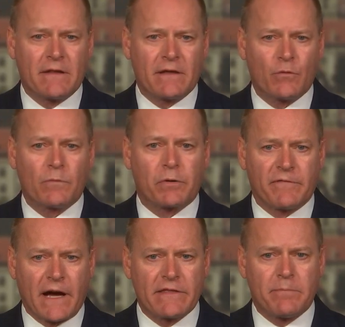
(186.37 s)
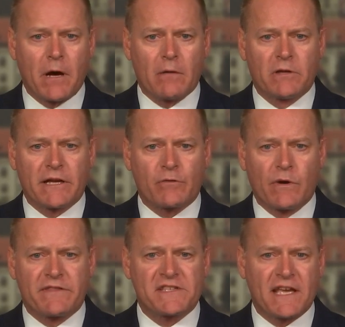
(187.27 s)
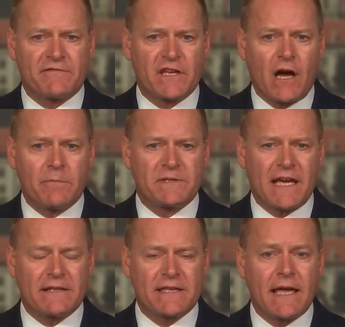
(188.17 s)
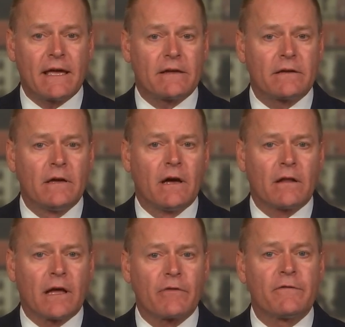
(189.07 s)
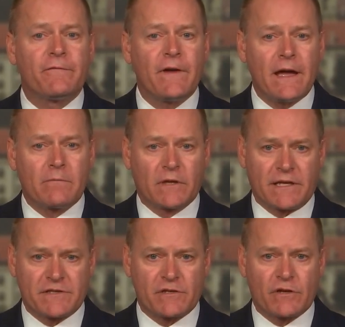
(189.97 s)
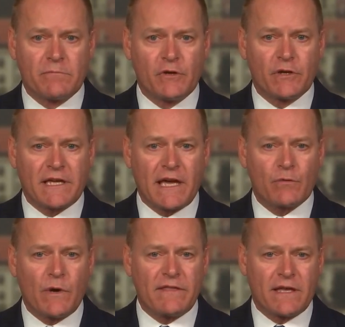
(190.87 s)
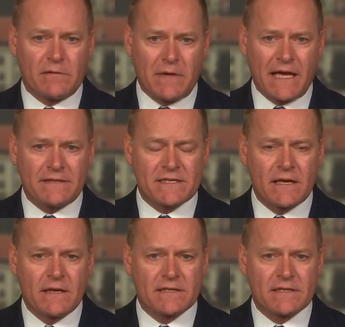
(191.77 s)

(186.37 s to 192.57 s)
that will provide the public with safety updates and allow the families to communicate with inmates,